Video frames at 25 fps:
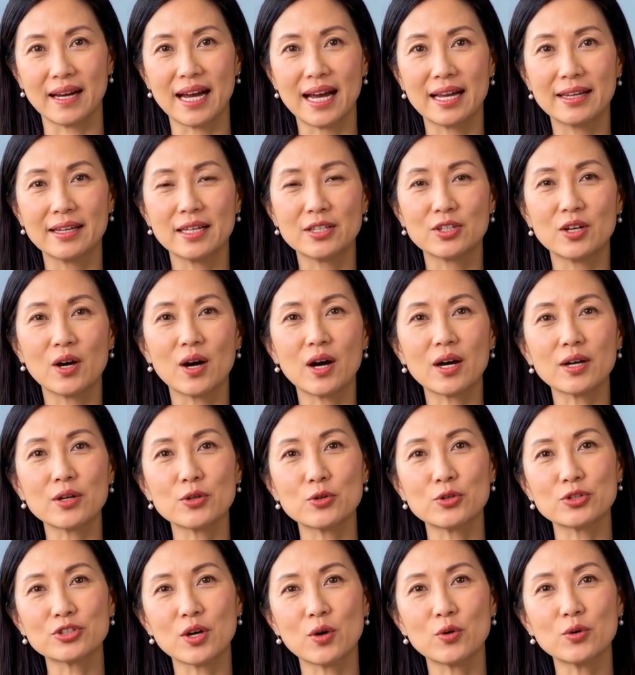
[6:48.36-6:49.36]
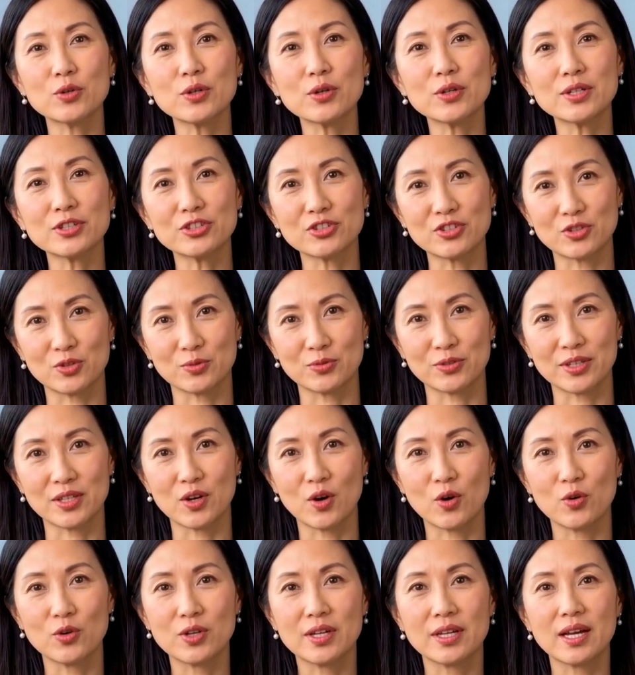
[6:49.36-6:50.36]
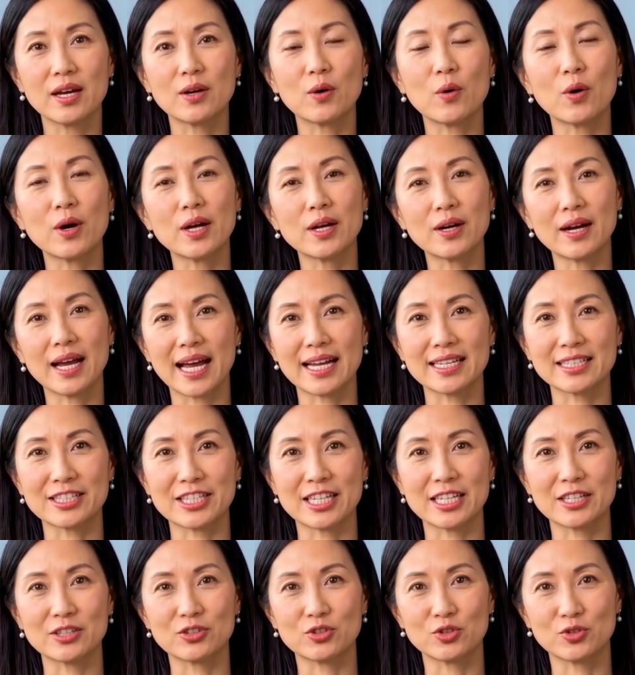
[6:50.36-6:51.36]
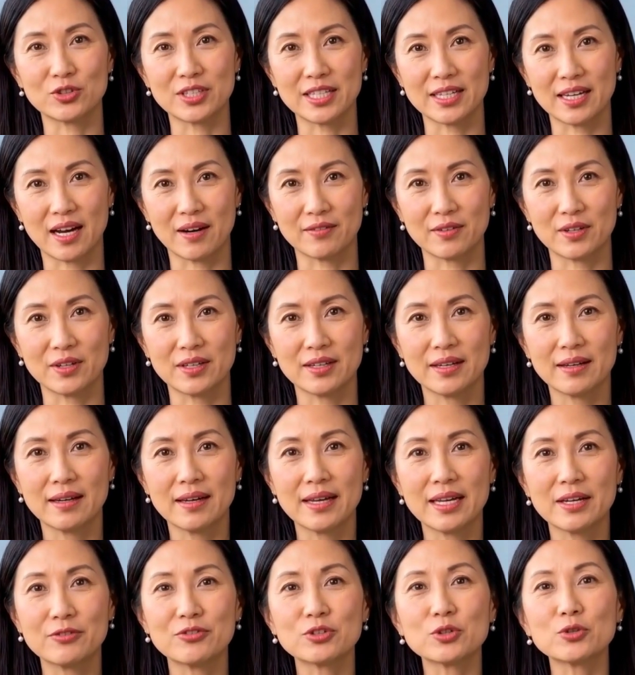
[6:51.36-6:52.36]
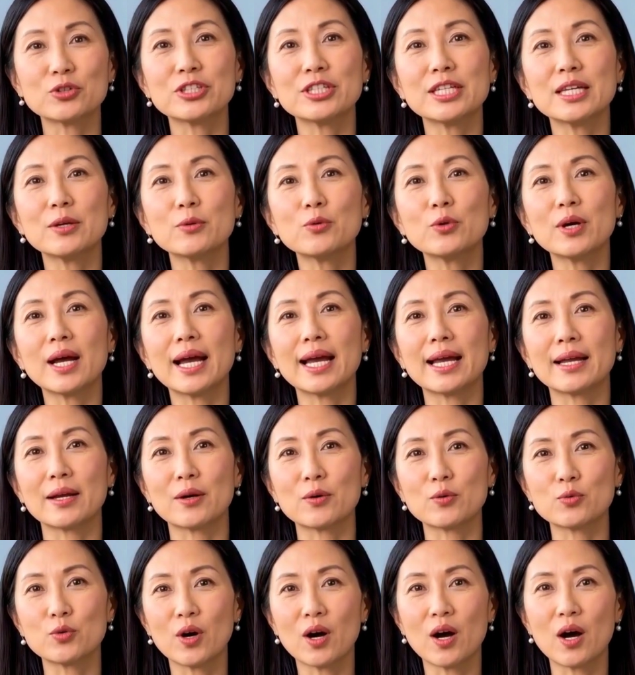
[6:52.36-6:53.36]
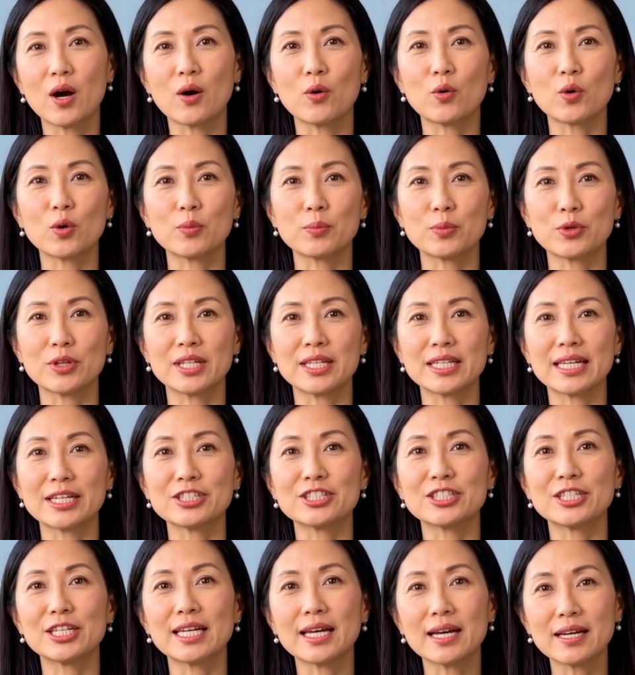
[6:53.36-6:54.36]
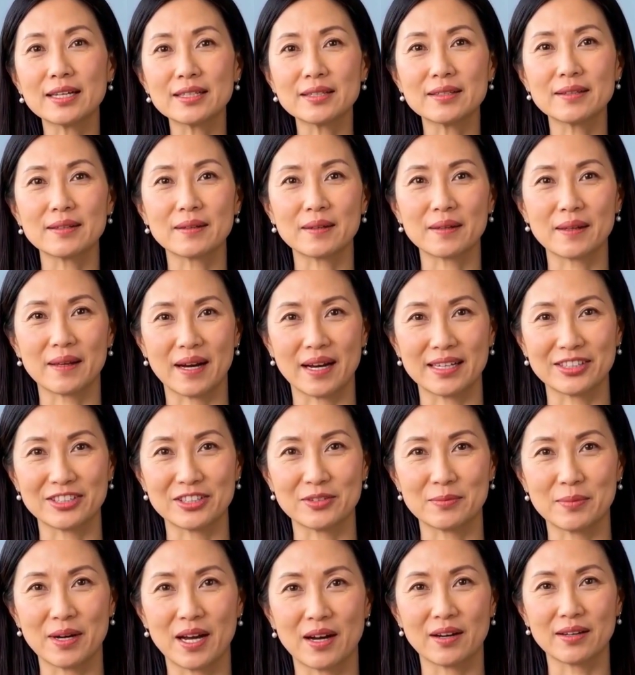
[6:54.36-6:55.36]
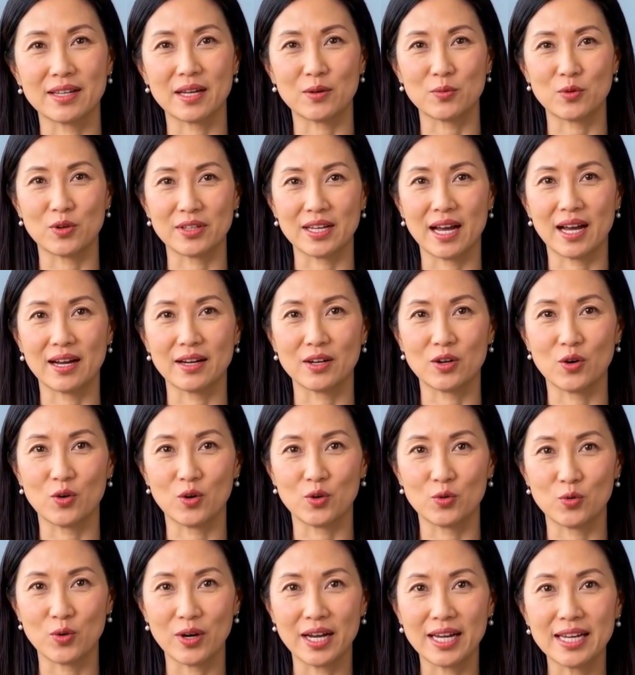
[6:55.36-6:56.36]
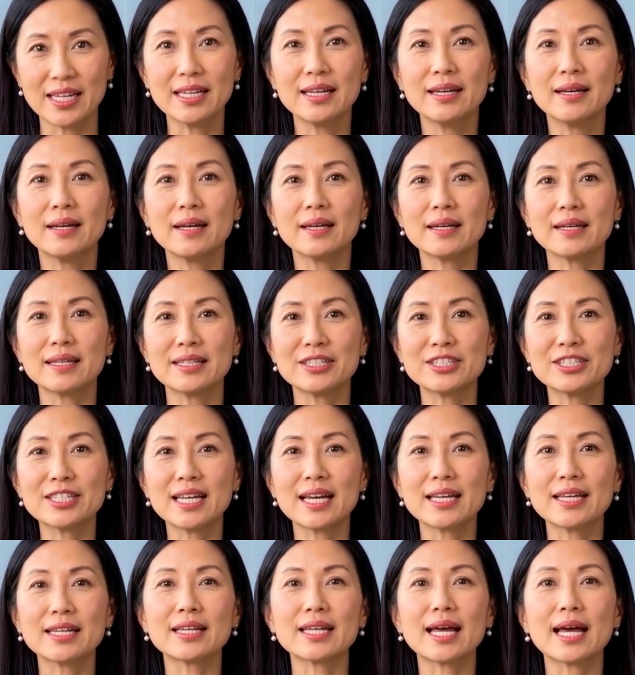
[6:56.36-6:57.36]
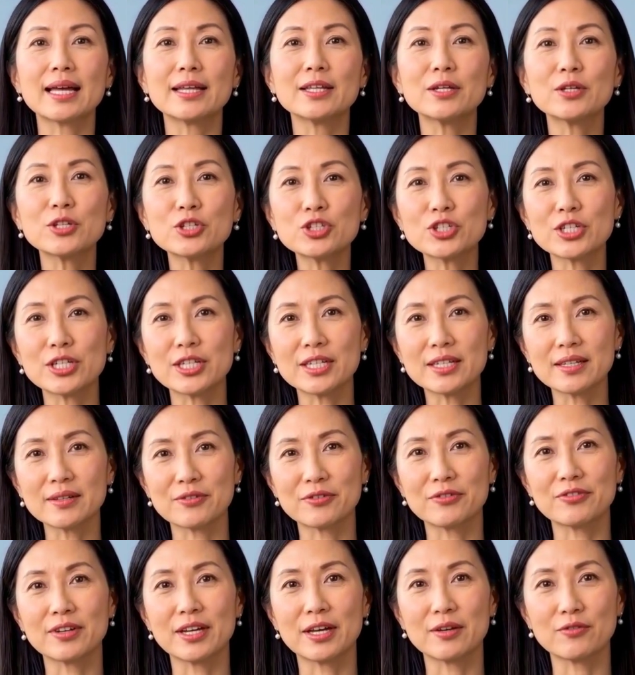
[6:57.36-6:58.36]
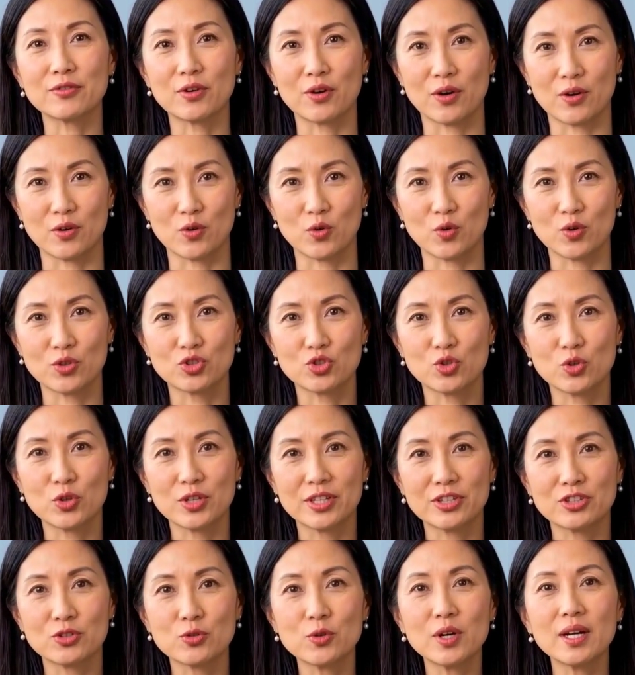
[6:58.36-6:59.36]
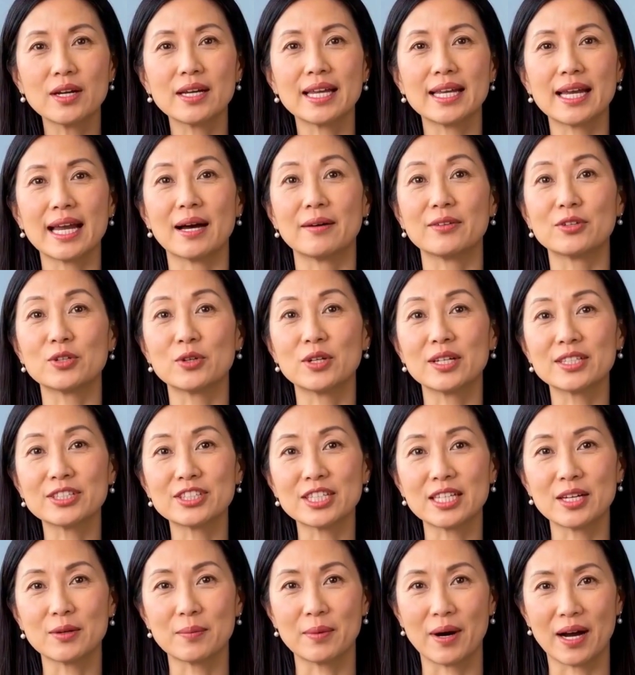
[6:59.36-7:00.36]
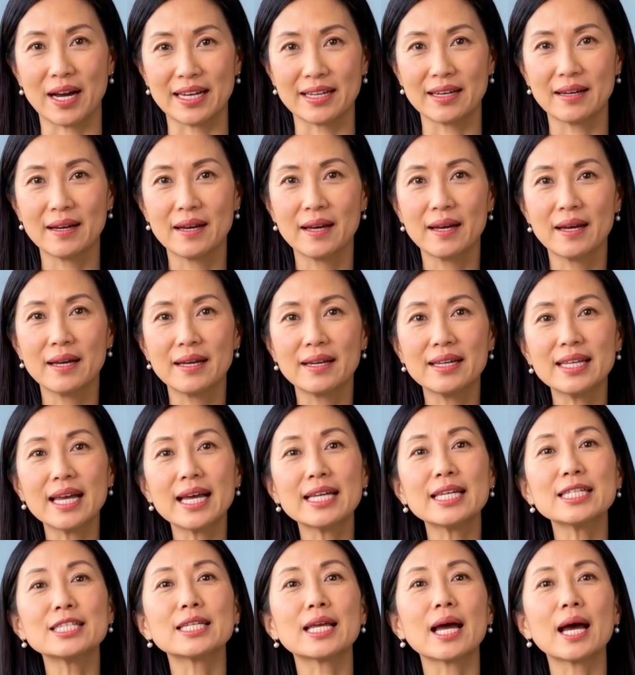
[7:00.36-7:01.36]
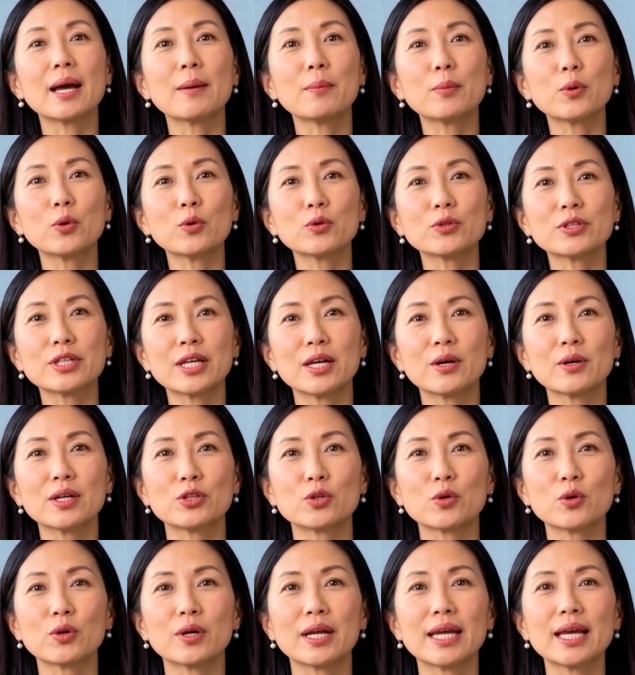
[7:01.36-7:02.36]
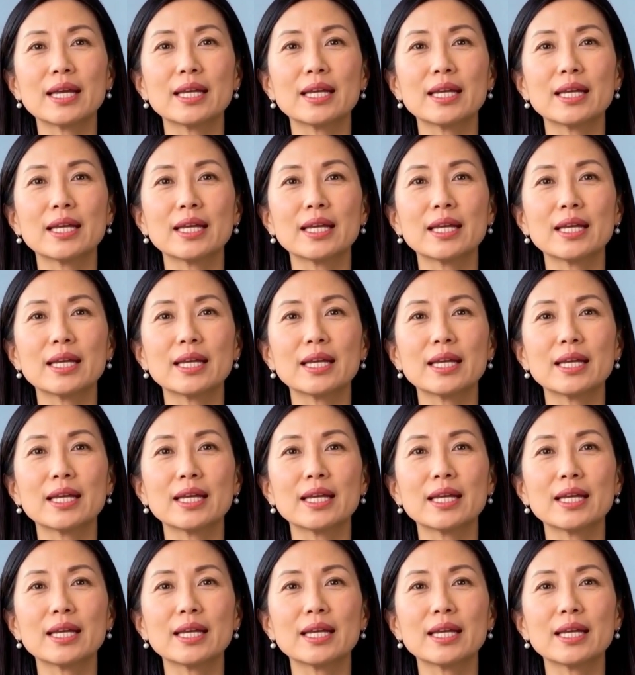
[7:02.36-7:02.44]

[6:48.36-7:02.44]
and the dog whose owner assumed the coconut oil had tick duty covered. If you see red, raw, or bleeding skin, a smell that will not go away, sudden lethargy, fever, or joint swelling after a tick bite, that is not bull territory